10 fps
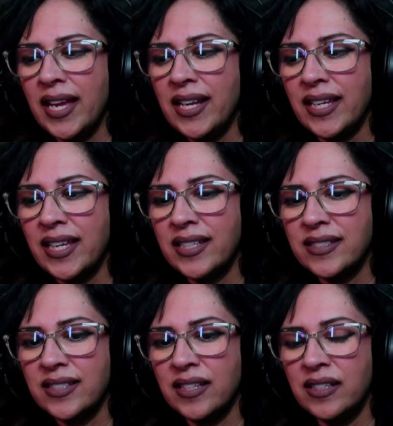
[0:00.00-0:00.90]
And I
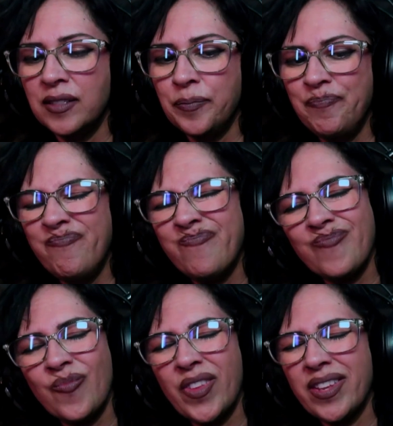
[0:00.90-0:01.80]
get
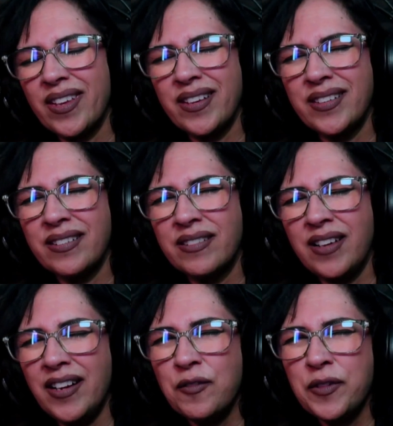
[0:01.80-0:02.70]

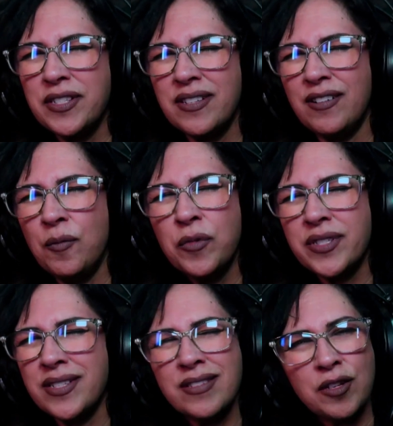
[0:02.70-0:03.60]
kind of
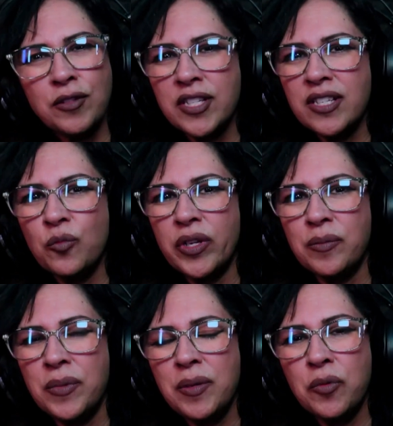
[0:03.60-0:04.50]
almost insulted
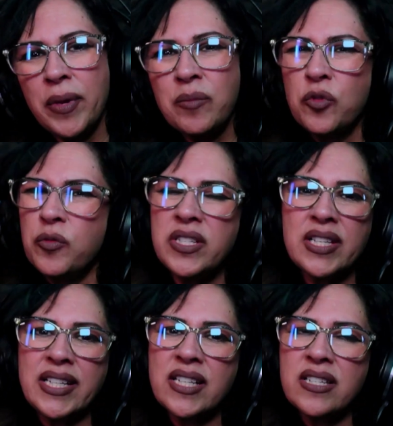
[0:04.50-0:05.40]
when people make
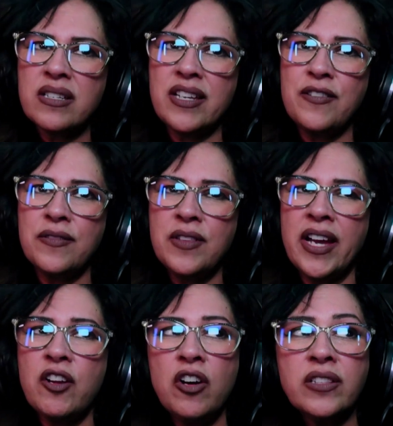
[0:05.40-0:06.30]
movies like this, because
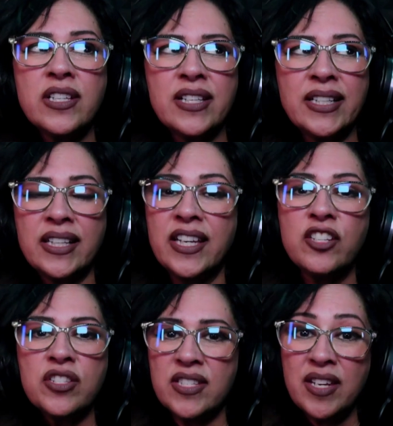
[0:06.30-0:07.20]
I call these like the
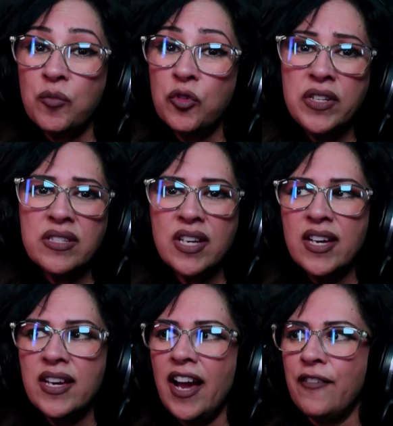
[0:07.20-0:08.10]
kitchen sink movies.
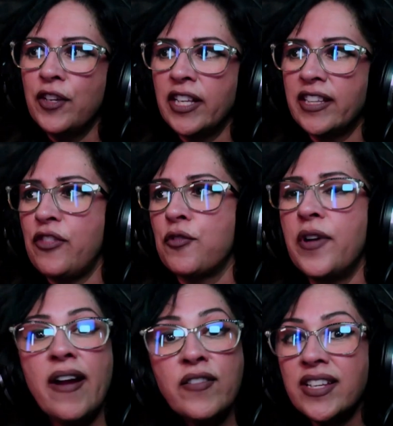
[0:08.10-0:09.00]
I feel like they
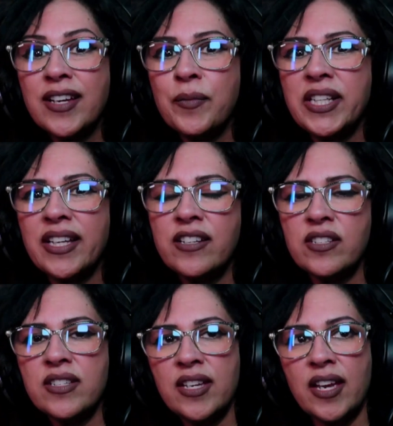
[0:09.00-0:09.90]
threw everything in but the
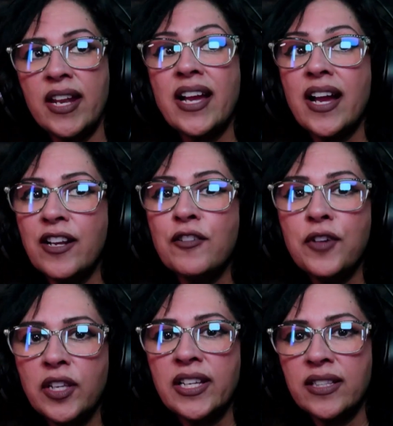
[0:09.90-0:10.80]
kitchen sink. And I kind of
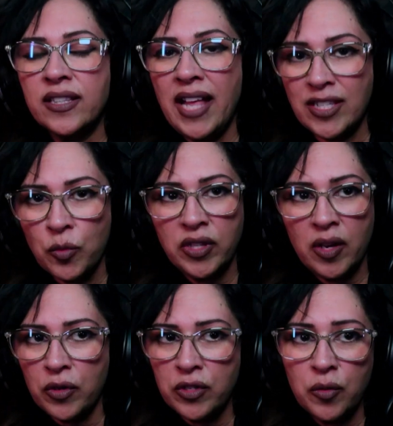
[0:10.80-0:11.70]
felt like that's what
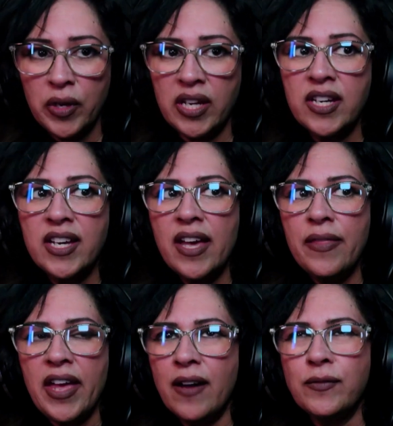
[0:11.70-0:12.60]
they were doing.
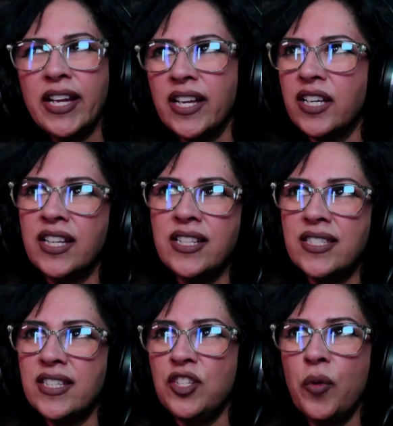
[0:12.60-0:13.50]
They have like an
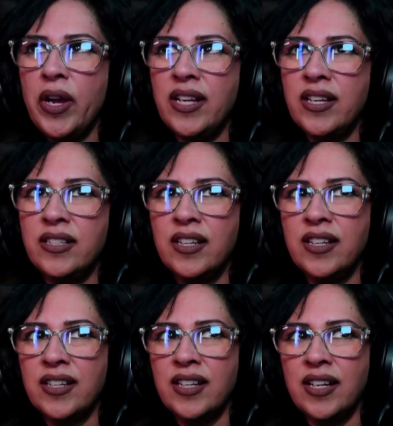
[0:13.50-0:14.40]
insinuated
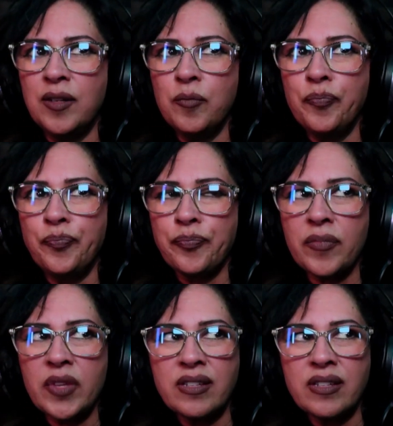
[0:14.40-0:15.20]
um